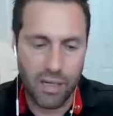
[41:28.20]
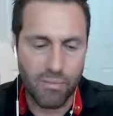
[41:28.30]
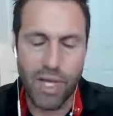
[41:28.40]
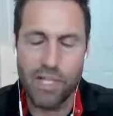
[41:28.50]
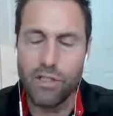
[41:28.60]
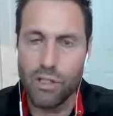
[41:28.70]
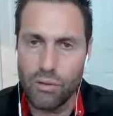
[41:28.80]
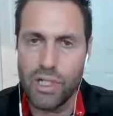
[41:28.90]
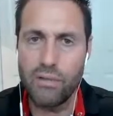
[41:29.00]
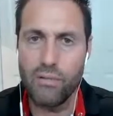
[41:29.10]

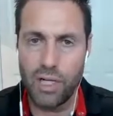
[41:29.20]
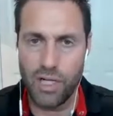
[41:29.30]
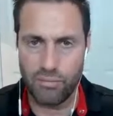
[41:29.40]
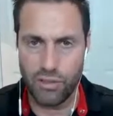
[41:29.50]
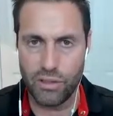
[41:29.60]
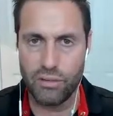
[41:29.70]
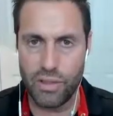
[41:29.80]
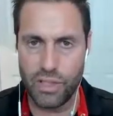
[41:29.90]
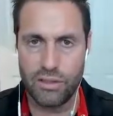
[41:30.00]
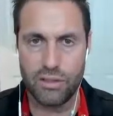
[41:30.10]
doing what I'm doing?
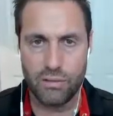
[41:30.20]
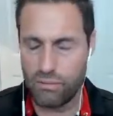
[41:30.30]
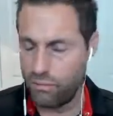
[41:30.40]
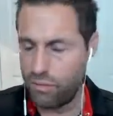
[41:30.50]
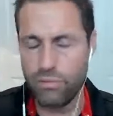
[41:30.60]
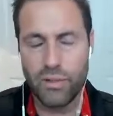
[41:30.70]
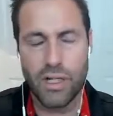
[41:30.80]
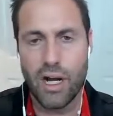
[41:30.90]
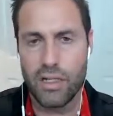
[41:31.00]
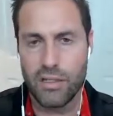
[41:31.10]
So
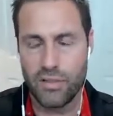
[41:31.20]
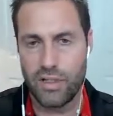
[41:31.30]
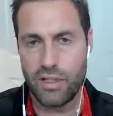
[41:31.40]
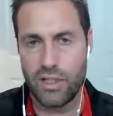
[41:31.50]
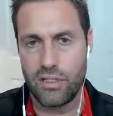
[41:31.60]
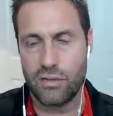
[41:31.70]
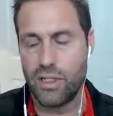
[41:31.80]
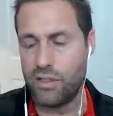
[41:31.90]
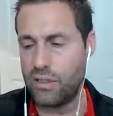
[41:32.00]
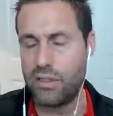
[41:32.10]
regardless of the
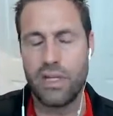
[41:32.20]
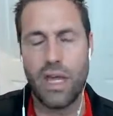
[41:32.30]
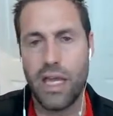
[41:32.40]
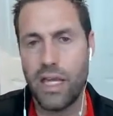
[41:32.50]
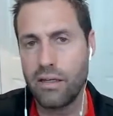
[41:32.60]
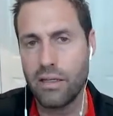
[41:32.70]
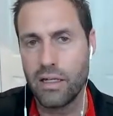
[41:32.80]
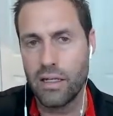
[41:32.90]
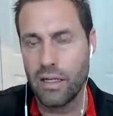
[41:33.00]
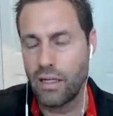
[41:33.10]
situation, say
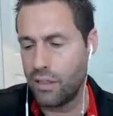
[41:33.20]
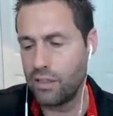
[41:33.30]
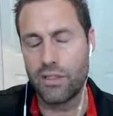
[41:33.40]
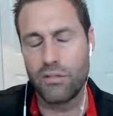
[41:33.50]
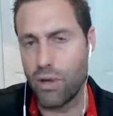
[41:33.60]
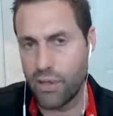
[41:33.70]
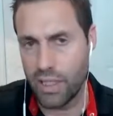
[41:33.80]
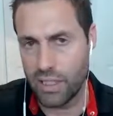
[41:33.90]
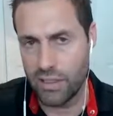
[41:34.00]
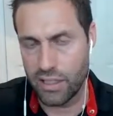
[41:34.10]
you're smoking a
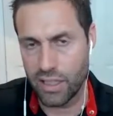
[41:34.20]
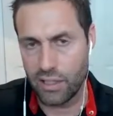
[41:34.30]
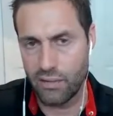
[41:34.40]
cigarette,